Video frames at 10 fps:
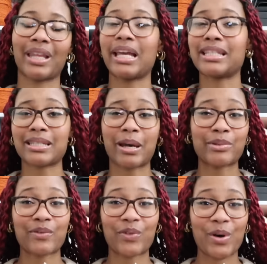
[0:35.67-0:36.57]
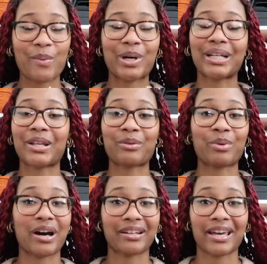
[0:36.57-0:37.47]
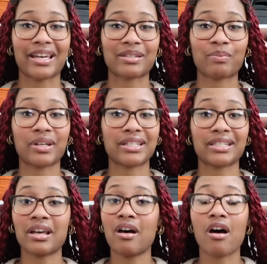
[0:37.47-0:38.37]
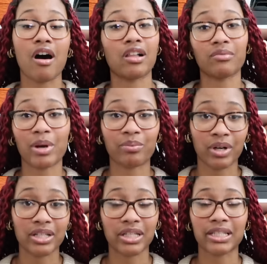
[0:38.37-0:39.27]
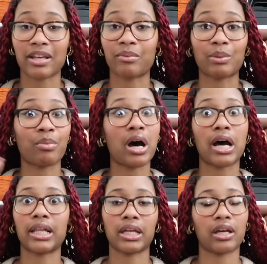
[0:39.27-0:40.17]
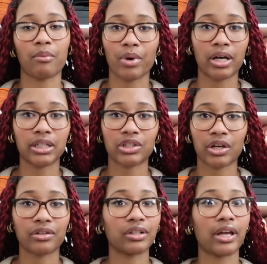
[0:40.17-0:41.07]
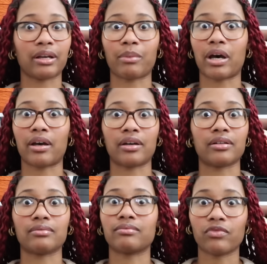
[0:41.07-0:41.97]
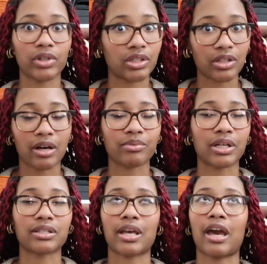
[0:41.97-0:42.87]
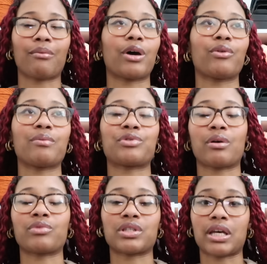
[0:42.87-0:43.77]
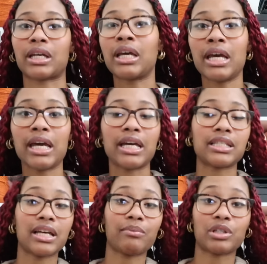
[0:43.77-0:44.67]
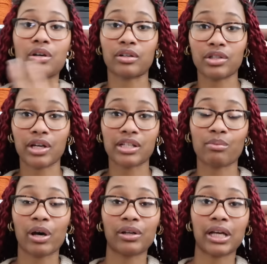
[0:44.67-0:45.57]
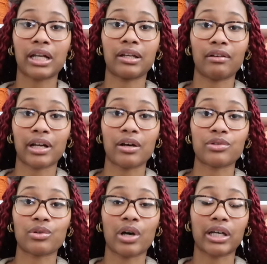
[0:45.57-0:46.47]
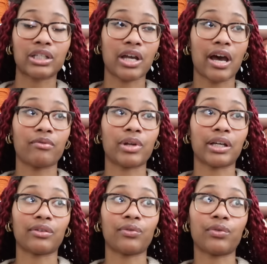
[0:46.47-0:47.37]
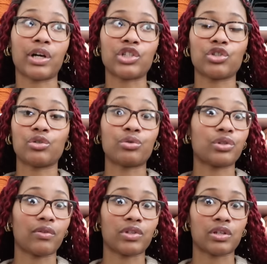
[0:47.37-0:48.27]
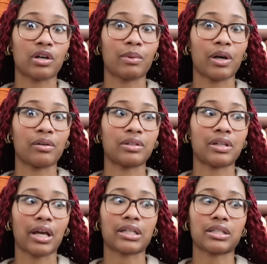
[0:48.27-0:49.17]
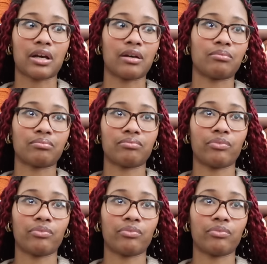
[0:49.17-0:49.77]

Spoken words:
It's time to film another podcast. Plus, all of my projects have been piling up on each other, like my finished objects and my whips, so I'm just like, it's time to talk to you guys about it, clear it out, so I can have like fresh new stuff to talk about next time,